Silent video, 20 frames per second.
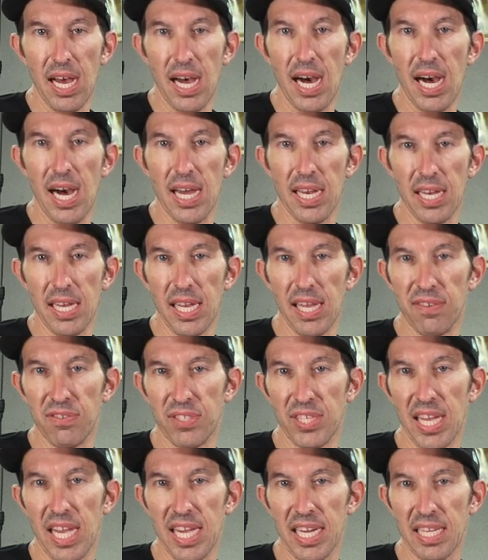on the left
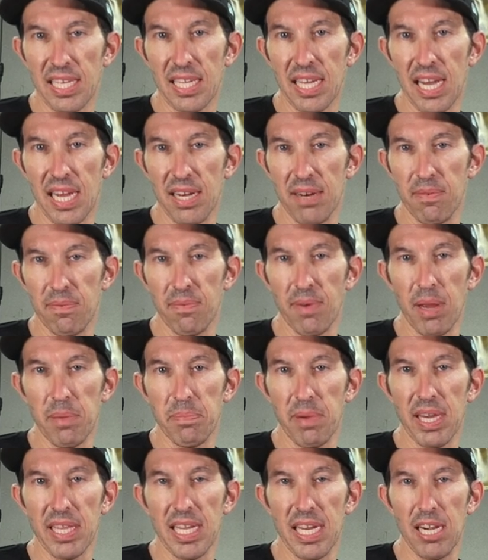side, kind of right
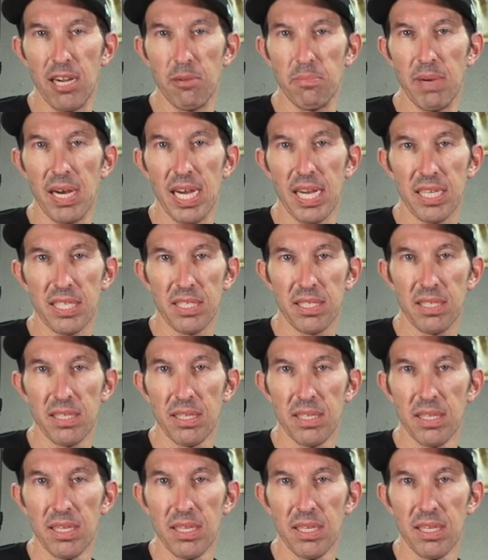by the airbox.